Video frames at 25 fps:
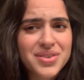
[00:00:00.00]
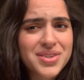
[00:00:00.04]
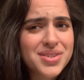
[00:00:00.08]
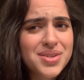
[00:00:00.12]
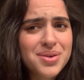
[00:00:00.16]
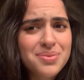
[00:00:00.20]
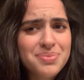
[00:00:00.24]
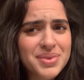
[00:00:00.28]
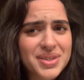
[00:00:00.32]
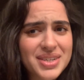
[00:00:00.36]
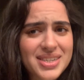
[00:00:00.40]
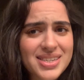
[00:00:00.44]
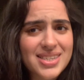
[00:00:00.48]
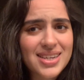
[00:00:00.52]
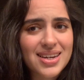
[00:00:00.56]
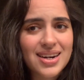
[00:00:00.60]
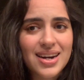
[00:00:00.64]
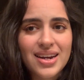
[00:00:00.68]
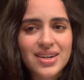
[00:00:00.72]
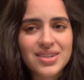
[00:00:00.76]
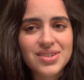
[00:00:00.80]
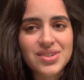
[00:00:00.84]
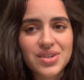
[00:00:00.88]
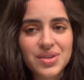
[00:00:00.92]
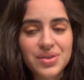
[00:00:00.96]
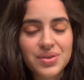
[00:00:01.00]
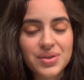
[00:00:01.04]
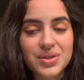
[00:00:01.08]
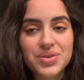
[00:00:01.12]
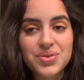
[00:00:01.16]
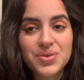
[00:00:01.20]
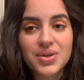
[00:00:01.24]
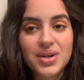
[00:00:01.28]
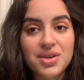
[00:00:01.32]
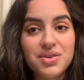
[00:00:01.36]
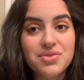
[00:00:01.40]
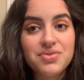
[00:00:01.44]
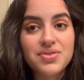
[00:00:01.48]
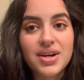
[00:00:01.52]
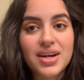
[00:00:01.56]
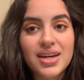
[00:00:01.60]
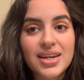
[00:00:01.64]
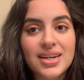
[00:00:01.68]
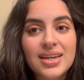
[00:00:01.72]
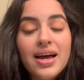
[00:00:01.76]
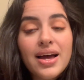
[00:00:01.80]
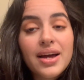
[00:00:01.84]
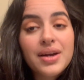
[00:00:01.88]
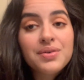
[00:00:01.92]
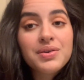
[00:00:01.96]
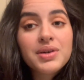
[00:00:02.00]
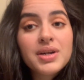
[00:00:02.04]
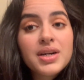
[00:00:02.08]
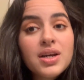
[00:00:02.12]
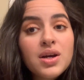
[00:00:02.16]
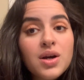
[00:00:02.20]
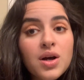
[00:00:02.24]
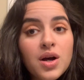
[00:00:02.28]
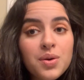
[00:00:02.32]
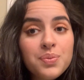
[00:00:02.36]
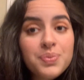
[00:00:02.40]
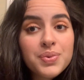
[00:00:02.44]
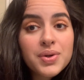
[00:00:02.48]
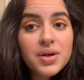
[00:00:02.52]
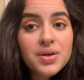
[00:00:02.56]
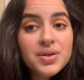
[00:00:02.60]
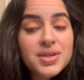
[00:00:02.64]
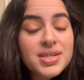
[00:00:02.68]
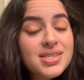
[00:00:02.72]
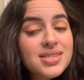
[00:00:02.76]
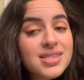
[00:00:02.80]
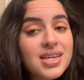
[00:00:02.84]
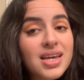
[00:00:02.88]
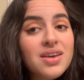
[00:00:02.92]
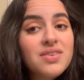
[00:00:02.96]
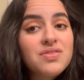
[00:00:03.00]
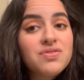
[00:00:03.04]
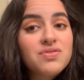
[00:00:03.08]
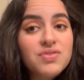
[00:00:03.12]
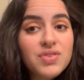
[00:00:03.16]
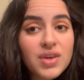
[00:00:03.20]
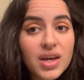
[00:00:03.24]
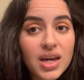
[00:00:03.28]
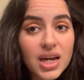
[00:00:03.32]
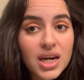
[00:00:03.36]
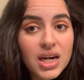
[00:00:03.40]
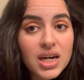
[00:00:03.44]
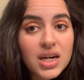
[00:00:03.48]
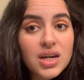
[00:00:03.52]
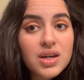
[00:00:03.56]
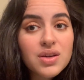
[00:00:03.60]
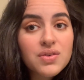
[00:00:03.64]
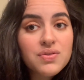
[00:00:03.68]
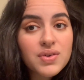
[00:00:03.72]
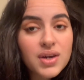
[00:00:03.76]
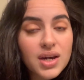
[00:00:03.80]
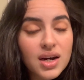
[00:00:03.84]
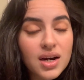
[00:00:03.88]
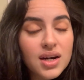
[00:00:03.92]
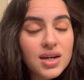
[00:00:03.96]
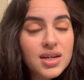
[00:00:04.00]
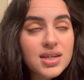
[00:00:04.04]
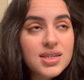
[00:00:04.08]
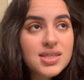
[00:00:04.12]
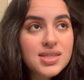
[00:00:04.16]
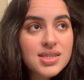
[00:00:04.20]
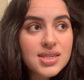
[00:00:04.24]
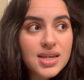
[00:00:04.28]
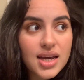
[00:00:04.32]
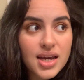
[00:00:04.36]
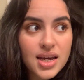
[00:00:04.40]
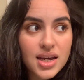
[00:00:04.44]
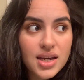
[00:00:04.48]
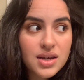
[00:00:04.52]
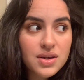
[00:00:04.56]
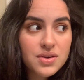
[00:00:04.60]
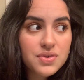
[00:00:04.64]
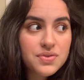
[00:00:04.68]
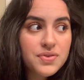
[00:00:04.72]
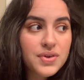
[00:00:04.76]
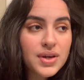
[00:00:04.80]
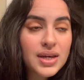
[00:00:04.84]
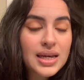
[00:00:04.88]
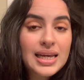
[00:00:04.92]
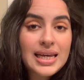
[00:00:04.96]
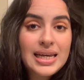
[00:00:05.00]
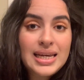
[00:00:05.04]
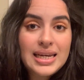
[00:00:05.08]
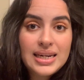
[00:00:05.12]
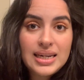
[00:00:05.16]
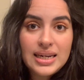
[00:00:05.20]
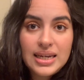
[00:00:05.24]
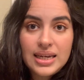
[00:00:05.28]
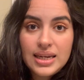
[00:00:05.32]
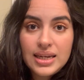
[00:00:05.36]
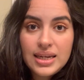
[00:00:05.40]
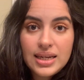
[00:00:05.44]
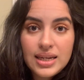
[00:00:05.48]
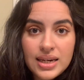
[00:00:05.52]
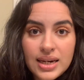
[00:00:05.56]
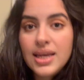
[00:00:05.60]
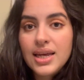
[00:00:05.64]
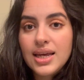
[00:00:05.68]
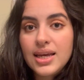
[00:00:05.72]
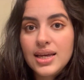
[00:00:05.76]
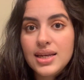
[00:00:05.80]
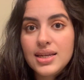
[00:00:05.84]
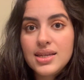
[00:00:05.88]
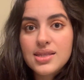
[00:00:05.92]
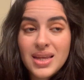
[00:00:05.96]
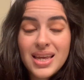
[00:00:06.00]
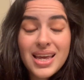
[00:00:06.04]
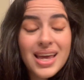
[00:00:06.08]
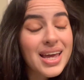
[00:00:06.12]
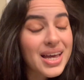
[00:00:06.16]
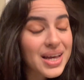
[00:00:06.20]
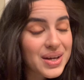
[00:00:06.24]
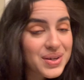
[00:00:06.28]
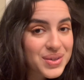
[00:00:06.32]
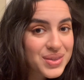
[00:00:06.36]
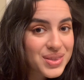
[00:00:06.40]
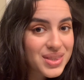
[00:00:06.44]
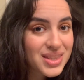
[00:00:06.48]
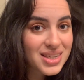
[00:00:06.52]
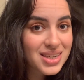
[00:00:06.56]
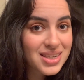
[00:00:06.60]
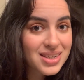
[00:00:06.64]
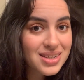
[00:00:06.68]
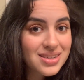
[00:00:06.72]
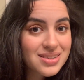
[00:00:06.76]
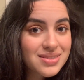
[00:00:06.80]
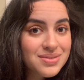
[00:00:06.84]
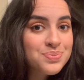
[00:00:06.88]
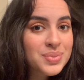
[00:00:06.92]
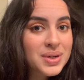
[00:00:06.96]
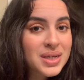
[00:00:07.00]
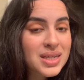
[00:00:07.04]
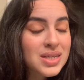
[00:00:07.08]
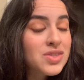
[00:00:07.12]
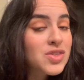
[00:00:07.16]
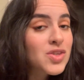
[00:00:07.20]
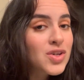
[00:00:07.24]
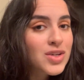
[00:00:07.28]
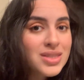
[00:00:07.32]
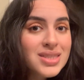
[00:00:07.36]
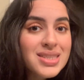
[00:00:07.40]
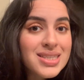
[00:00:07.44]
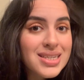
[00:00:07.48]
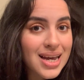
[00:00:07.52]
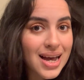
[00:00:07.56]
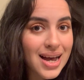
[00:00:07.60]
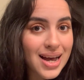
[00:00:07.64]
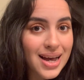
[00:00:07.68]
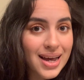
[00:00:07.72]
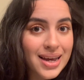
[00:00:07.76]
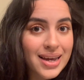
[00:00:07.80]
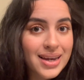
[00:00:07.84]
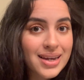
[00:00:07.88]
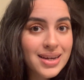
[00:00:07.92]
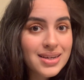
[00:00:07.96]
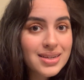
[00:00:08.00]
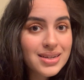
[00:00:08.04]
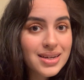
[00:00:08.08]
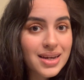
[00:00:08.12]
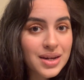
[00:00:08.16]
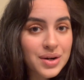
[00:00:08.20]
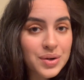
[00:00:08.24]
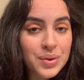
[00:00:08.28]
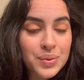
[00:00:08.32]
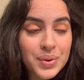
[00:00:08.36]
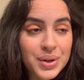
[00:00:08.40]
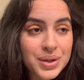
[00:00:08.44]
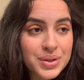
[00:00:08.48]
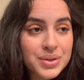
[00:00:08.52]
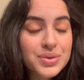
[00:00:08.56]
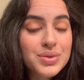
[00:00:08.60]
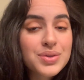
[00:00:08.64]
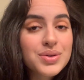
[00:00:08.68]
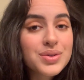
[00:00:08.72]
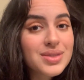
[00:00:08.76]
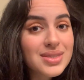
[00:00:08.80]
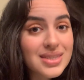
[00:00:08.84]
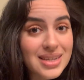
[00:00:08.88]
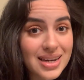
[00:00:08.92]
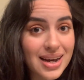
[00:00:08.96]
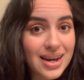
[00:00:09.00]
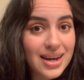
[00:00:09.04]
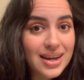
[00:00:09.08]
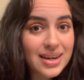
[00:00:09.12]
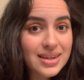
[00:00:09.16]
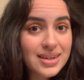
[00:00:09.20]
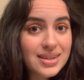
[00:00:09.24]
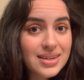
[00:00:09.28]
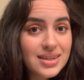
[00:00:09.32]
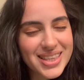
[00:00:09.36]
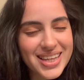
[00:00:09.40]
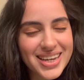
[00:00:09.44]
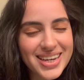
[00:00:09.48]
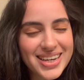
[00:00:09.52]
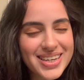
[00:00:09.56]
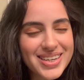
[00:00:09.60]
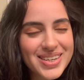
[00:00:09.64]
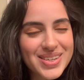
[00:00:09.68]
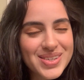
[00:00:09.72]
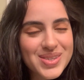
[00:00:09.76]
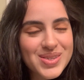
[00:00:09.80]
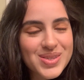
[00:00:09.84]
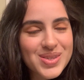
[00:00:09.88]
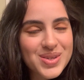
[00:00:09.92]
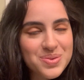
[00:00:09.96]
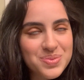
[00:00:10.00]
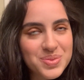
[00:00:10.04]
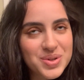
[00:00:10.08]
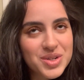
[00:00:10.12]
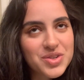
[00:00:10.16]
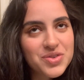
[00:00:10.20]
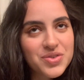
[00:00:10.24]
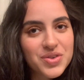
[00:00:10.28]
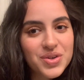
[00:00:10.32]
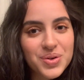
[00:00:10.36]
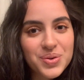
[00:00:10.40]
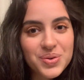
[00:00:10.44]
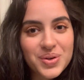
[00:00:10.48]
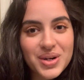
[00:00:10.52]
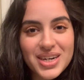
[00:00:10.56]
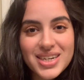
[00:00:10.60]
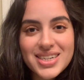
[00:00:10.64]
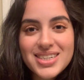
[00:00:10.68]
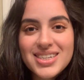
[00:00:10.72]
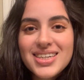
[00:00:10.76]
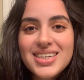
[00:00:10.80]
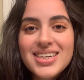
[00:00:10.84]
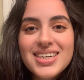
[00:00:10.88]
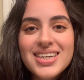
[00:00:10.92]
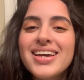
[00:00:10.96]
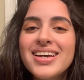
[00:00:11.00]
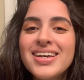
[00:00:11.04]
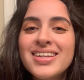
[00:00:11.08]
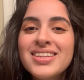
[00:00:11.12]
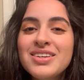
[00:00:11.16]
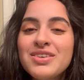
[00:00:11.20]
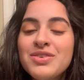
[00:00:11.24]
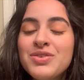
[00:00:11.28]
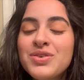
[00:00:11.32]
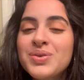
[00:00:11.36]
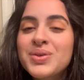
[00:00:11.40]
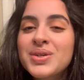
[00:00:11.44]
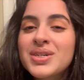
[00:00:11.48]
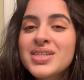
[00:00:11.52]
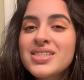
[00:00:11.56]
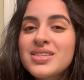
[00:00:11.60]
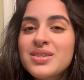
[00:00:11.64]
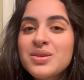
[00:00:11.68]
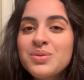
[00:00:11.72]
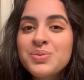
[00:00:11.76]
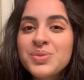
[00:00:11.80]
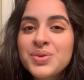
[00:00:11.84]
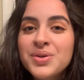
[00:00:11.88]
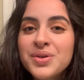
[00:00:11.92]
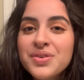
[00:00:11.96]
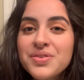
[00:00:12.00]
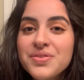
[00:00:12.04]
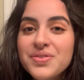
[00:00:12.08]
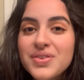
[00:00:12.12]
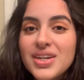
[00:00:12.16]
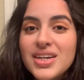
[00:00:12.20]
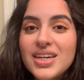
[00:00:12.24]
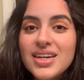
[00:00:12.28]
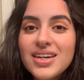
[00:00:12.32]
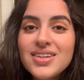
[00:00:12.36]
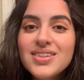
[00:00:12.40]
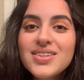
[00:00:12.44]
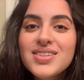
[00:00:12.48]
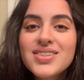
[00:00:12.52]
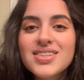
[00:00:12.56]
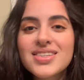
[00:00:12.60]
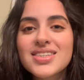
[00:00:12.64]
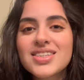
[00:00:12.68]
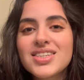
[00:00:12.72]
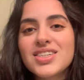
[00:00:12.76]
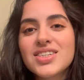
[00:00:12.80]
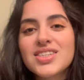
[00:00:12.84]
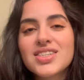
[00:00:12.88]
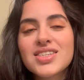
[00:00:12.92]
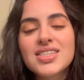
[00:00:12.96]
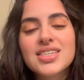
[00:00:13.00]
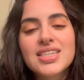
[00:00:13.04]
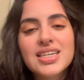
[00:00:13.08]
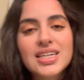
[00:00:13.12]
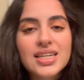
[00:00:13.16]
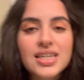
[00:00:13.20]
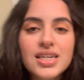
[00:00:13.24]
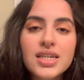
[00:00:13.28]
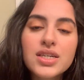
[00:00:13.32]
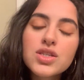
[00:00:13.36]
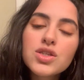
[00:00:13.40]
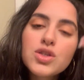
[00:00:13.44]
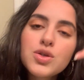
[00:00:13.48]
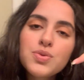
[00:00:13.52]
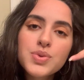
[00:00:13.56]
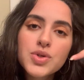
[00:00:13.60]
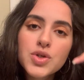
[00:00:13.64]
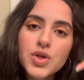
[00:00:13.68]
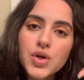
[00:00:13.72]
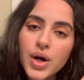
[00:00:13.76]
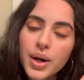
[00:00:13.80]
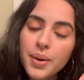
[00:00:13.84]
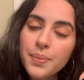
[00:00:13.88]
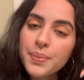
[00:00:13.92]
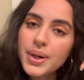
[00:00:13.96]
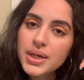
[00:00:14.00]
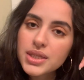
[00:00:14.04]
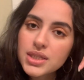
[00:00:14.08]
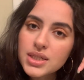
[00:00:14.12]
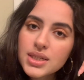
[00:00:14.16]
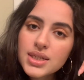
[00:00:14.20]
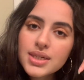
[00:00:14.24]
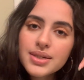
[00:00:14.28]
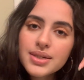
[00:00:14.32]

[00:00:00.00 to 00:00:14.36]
some reason, I don't know, it was really fun. I really hope you all stay very, very safe and clean and healthy. Please don't die. I don't want you to die. Thank you so much for watching, and if you want to see more videos, just click on subscribe button